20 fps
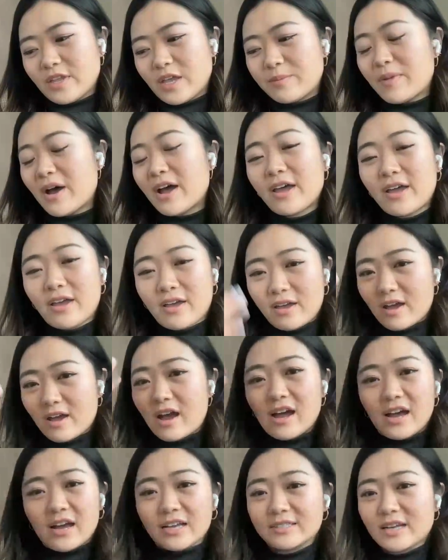in my
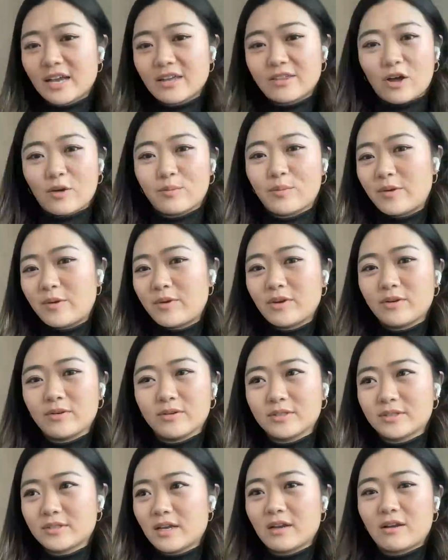eyes, I thought maybe it
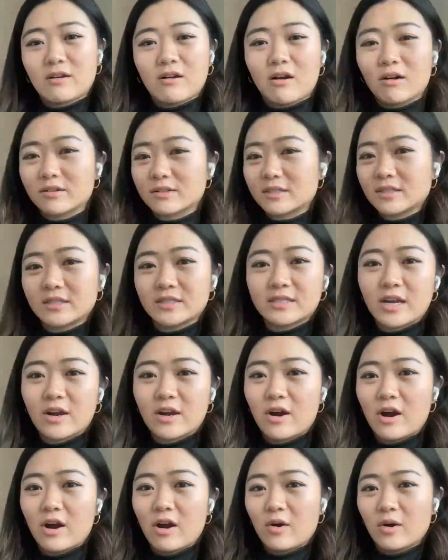was like Carson,
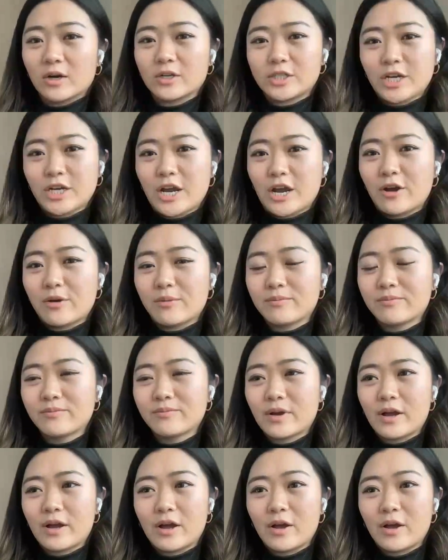Sarah, or Jam.